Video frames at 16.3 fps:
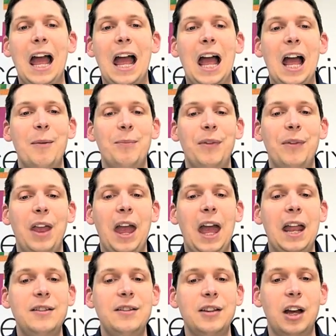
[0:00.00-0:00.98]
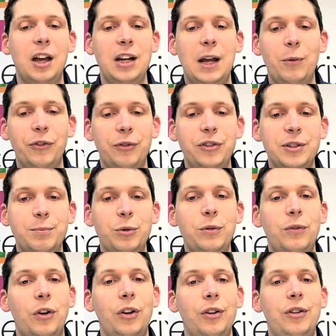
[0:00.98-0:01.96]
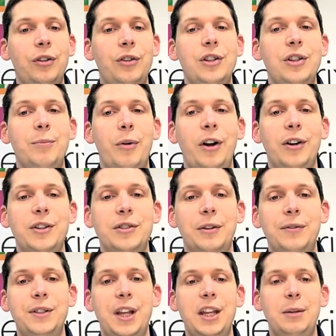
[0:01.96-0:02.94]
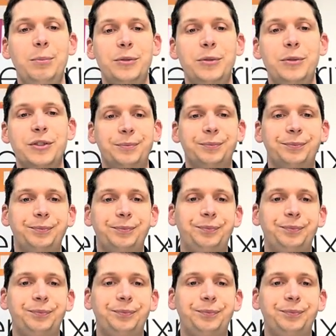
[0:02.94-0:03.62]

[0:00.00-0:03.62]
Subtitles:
And I now want to just move on to Microsoft Teams.